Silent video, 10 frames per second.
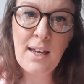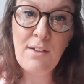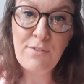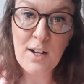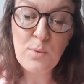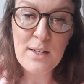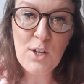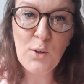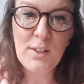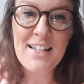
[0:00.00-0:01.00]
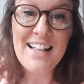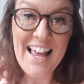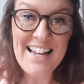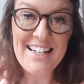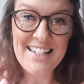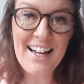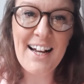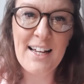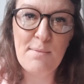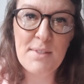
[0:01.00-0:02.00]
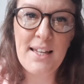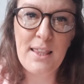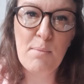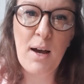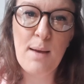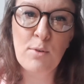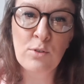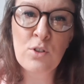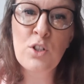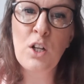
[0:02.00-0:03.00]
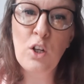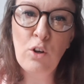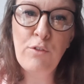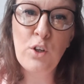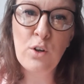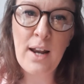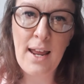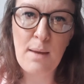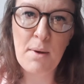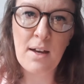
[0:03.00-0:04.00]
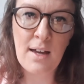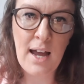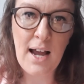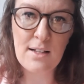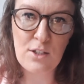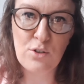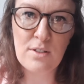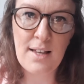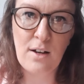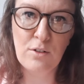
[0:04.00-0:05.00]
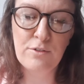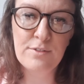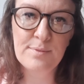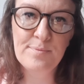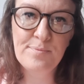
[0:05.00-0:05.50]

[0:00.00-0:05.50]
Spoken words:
In fact, we're told this 8 times in the Bible, to love your neighbour as yourself.